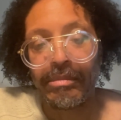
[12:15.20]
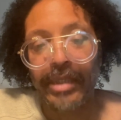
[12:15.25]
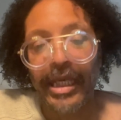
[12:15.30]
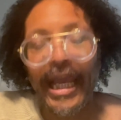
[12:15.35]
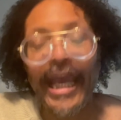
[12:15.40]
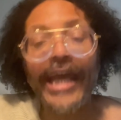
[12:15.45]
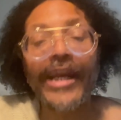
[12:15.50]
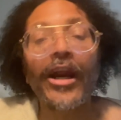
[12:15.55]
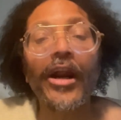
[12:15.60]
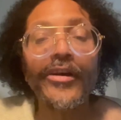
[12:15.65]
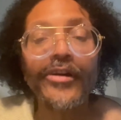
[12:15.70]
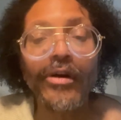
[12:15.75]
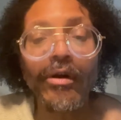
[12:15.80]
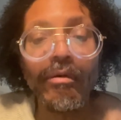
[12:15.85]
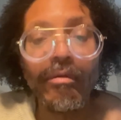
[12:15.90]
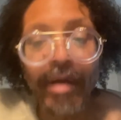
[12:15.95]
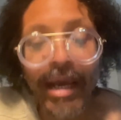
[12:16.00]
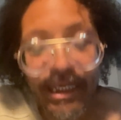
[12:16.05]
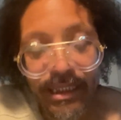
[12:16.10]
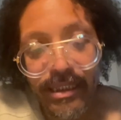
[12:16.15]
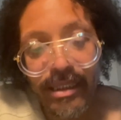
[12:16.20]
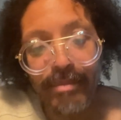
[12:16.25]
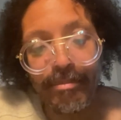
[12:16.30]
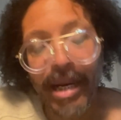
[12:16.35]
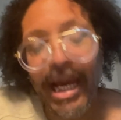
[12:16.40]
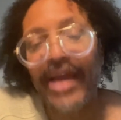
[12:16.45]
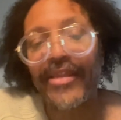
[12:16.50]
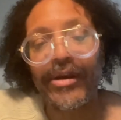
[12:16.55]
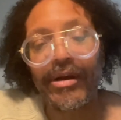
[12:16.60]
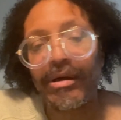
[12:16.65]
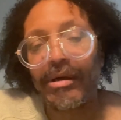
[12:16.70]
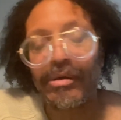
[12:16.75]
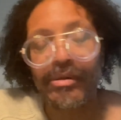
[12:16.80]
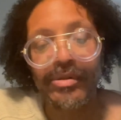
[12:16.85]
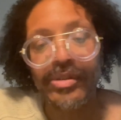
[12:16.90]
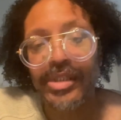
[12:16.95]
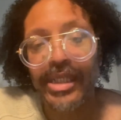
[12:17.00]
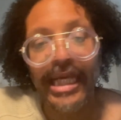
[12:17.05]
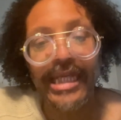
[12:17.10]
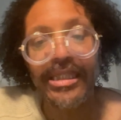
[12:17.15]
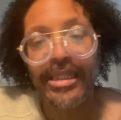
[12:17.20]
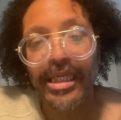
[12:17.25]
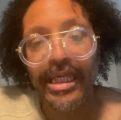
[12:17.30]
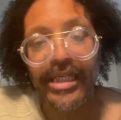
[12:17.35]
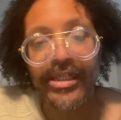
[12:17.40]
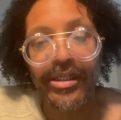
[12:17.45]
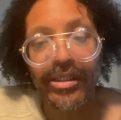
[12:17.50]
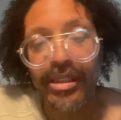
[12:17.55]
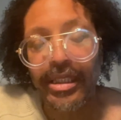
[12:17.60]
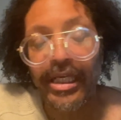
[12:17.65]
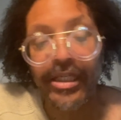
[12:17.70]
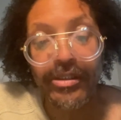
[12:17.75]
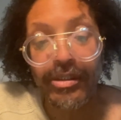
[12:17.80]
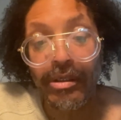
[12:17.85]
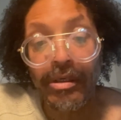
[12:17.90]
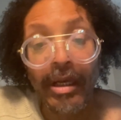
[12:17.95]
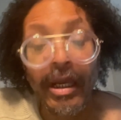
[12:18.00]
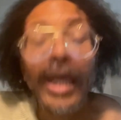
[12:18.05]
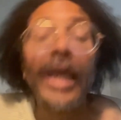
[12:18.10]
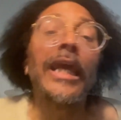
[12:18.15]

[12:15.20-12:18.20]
and are directed by their own state's legislature.